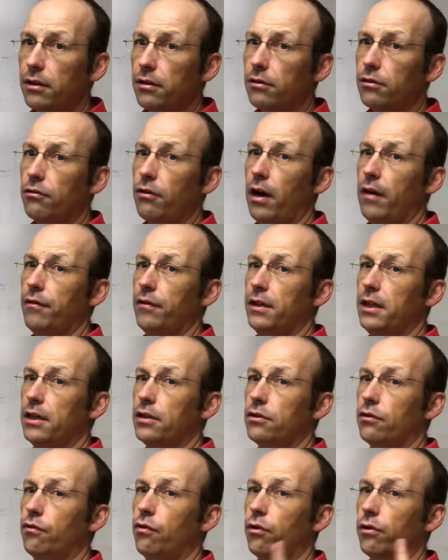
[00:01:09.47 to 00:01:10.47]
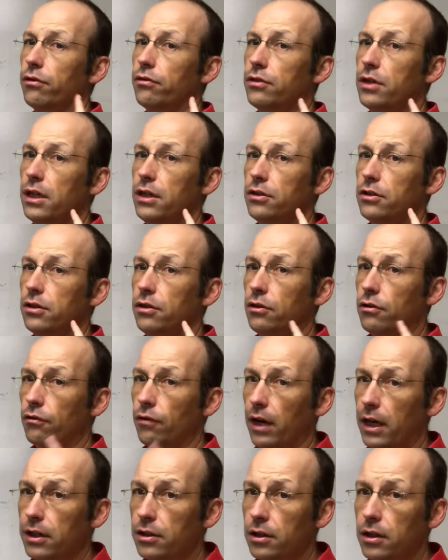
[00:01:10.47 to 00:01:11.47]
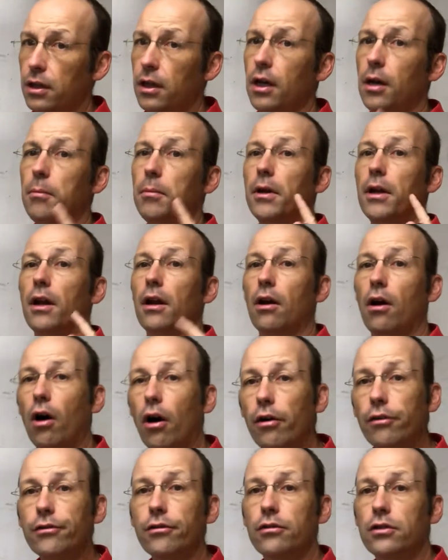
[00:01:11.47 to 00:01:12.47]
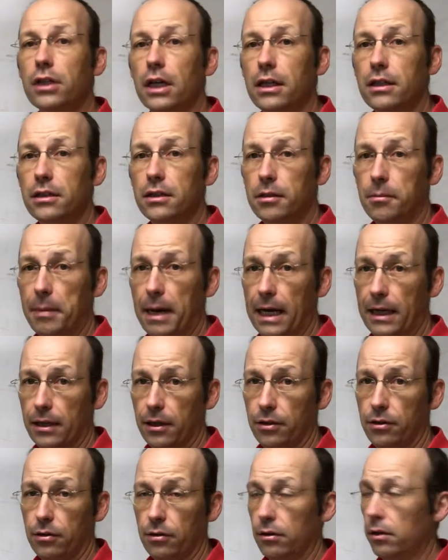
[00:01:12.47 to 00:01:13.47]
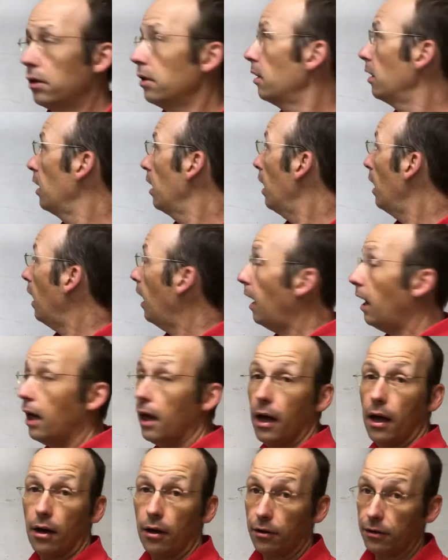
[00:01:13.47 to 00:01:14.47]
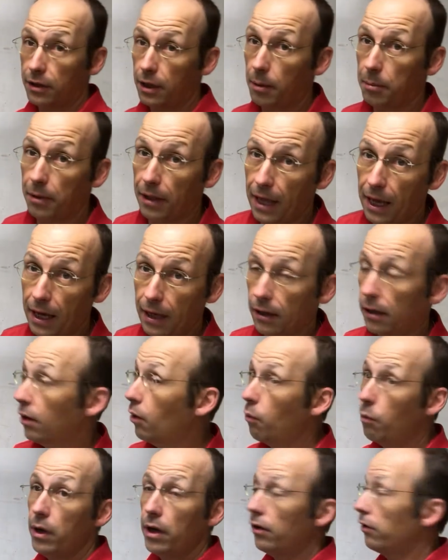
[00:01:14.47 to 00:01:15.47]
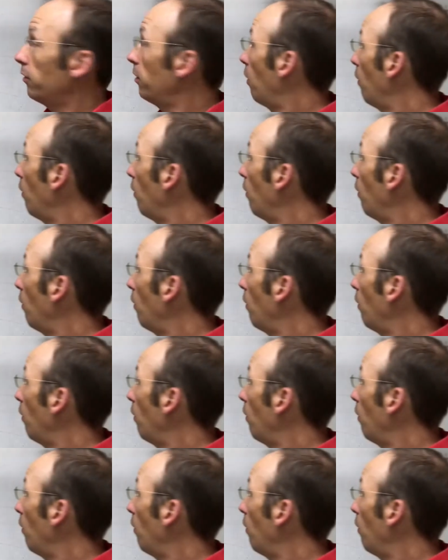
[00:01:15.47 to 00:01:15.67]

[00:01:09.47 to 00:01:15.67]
does the gravitational force change in direction, but it also changes in magnitude. On top of that, we don't